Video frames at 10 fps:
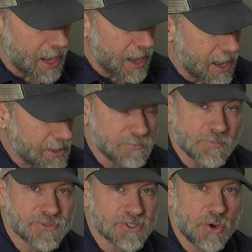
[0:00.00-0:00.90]

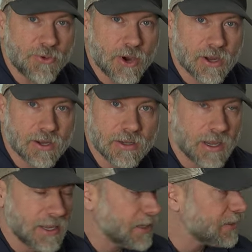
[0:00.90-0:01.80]
and so
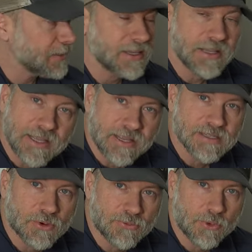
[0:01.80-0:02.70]
far it
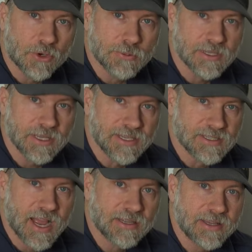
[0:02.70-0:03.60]
has performed
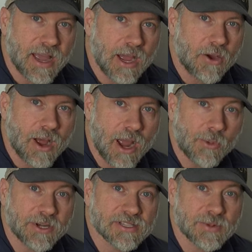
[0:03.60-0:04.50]
exactly how I
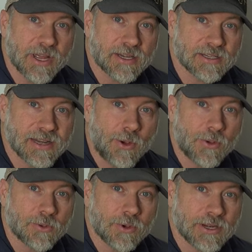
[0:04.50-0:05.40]
would expect and
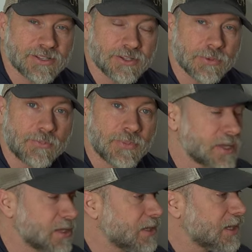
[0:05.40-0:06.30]
how I'd want it to.
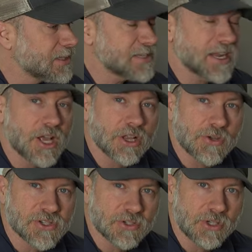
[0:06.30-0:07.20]
Let's take a
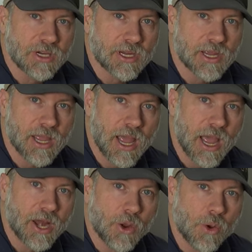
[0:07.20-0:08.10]
closer look
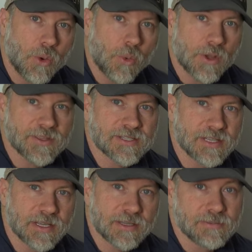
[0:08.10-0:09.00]
at what this
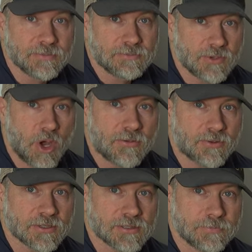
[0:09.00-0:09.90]
thing
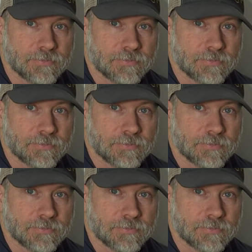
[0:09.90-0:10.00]
offers.